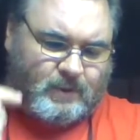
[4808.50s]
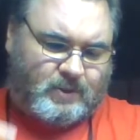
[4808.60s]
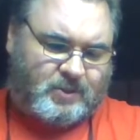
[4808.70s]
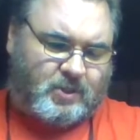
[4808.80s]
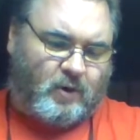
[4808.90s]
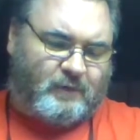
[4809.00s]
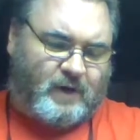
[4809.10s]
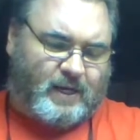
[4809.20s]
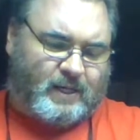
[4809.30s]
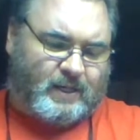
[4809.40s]

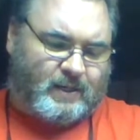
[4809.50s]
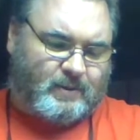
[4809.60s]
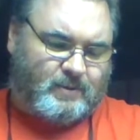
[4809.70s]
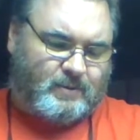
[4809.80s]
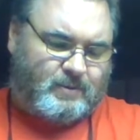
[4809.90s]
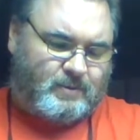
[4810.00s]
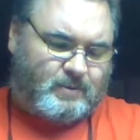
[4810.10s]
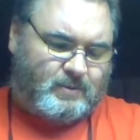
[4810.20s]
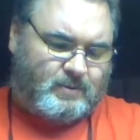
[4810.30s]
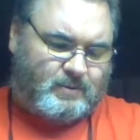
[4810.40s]
Slovenia.
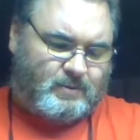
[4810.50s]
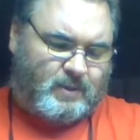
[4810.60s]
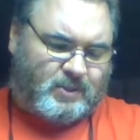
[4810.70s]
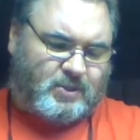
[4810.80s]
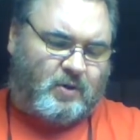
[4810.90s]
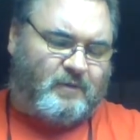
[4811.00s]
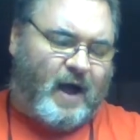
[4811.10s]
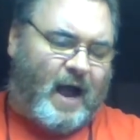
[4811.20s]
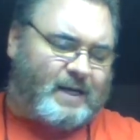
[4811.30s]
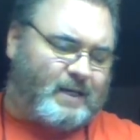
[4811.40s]

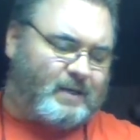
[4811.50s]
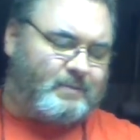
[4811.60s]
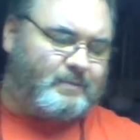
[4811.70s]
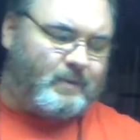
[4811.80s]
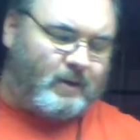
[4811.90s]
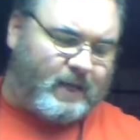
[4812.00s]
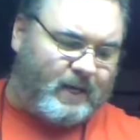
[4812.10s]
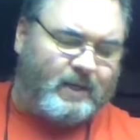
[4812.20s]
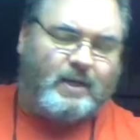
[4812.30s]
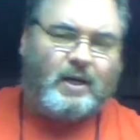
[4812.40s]
Slovakian.
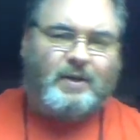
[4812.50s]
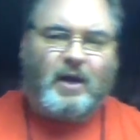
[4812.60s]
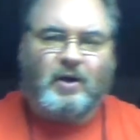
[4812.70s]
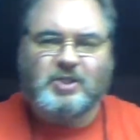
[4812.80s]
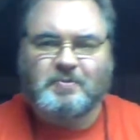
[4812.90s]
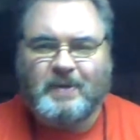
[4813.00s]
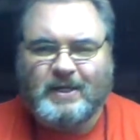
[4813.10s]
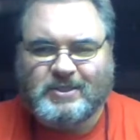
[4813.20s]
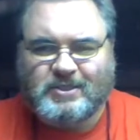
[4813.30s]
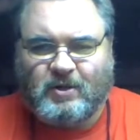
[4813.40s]
Okay? They all
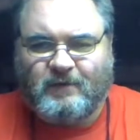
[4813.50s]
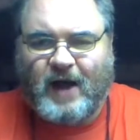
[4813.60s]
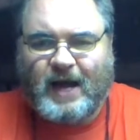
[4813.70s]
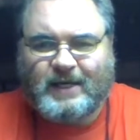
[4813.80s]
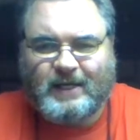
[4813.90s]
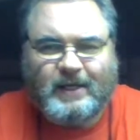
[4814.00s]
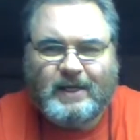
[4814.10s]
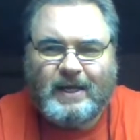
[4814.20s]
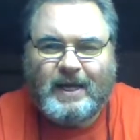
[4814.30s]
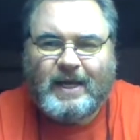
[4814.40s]
speak Slovakian.
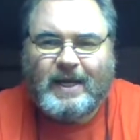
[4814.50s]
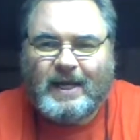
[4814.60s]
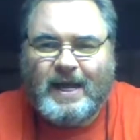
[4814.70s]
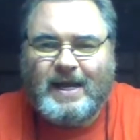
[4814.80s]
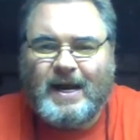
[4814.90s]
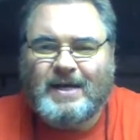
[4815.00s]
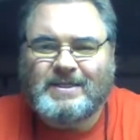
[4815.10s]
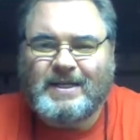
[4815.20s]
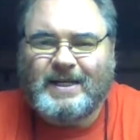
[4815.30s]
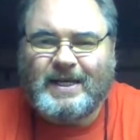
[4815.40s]
She
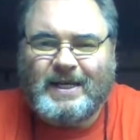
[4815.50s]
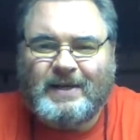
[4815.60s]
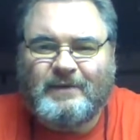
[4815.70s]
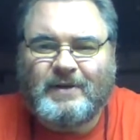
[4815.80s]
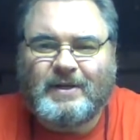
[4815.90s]
doesn't live